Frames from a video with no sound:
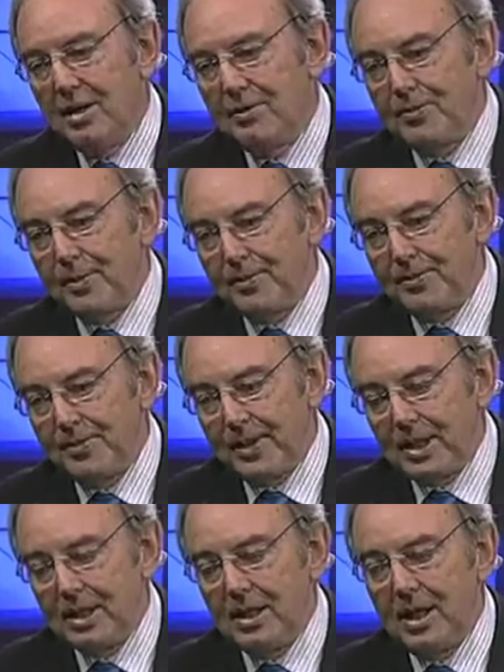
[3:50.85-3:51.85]

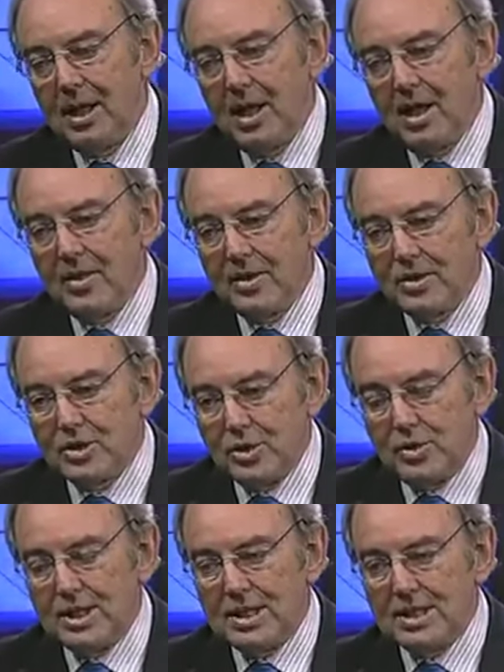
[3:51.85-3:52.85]
fulfill the
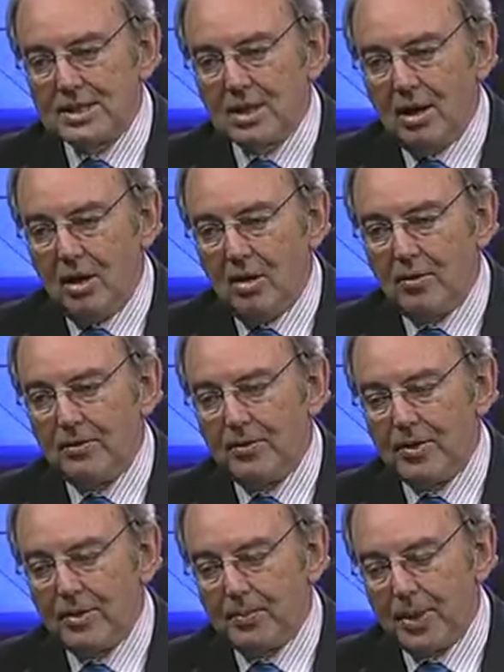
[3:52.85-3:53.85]
duties of
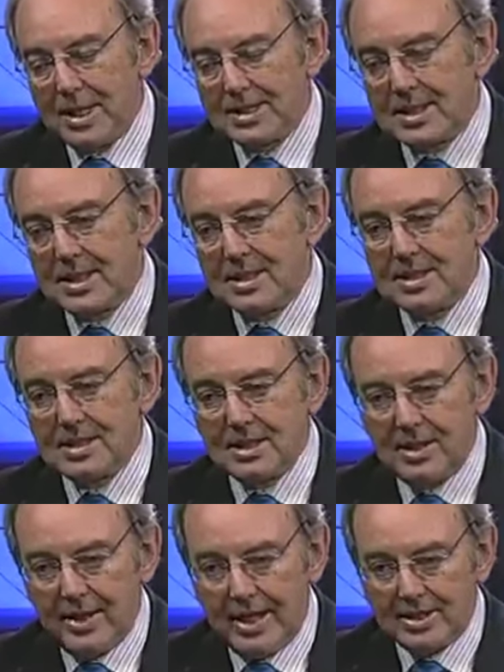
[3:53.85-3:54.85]
the president
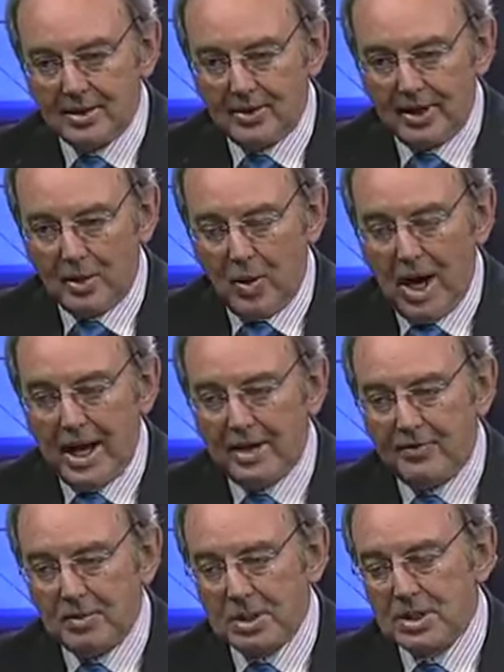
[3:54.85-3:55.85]
that are required
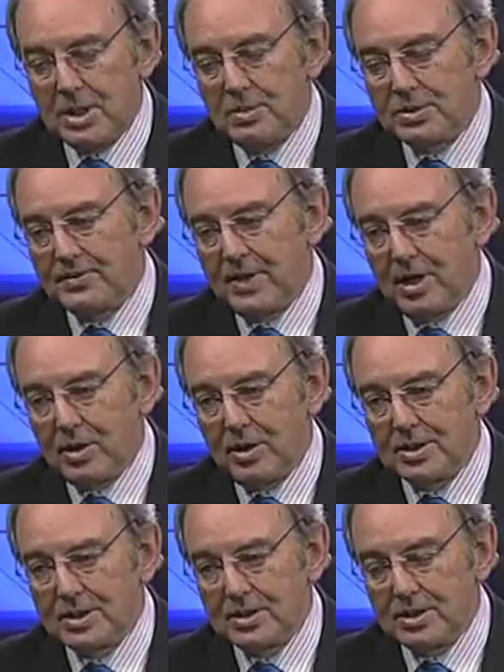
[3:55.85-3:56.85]
of him in terms of our
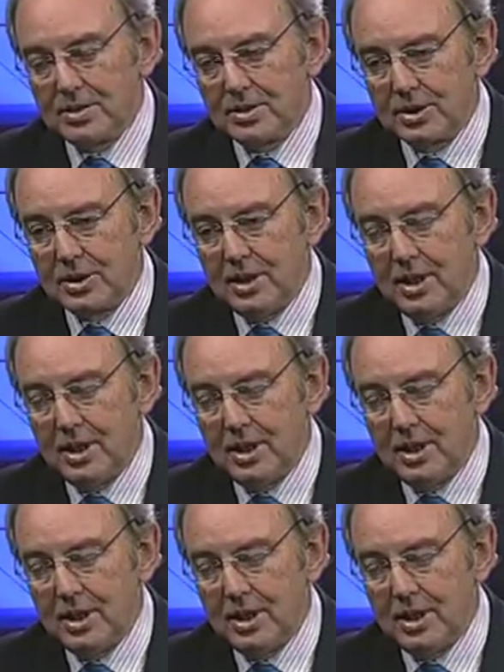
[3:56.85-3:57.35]
constitution.